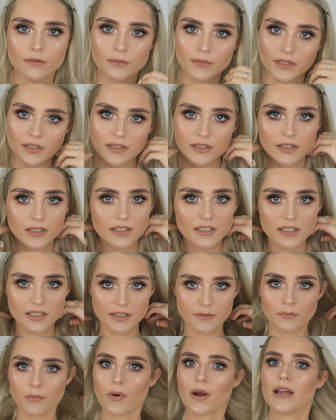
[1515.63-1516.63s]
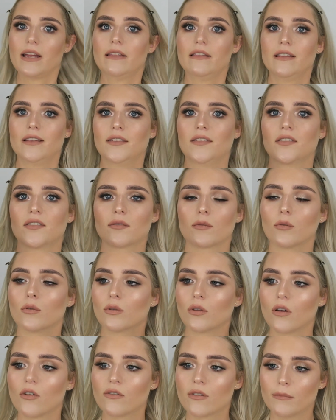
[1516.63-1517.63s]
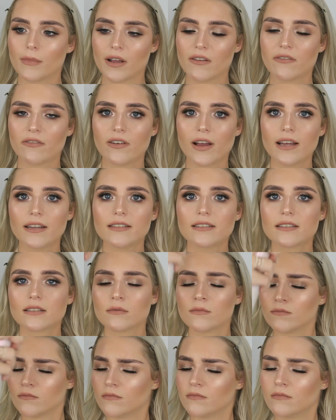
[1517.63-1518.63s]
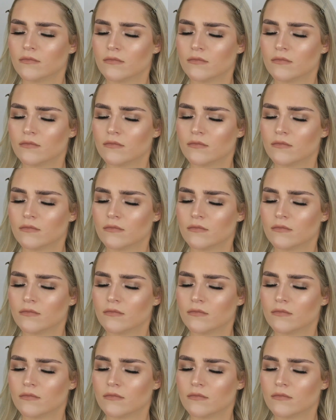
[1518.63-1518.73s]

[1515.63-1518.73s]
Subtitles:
I'm just going to spray this all over my face.